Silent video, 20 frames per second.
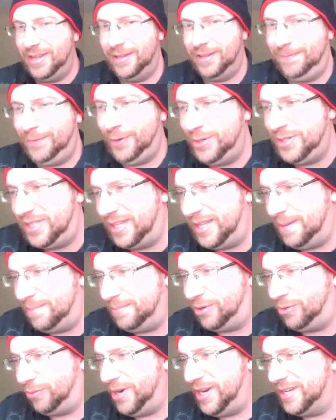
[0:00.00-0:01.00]
The first of
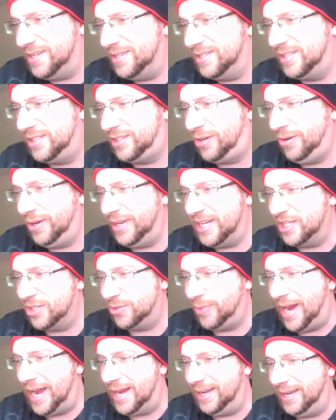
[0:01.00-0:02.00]
them grins, curling
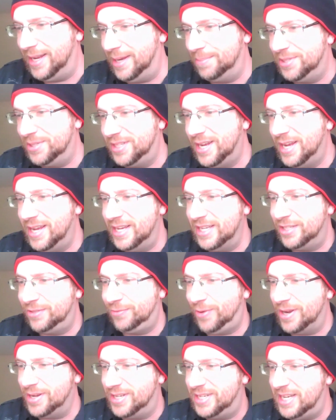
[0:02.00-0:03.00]
his rat lips, his
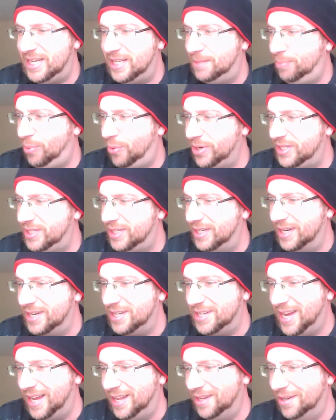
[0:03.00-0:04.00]
front teeth pointed
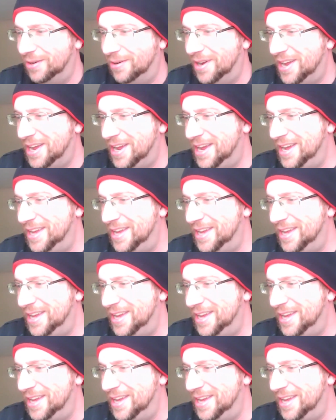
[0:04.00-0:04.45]
and yellow.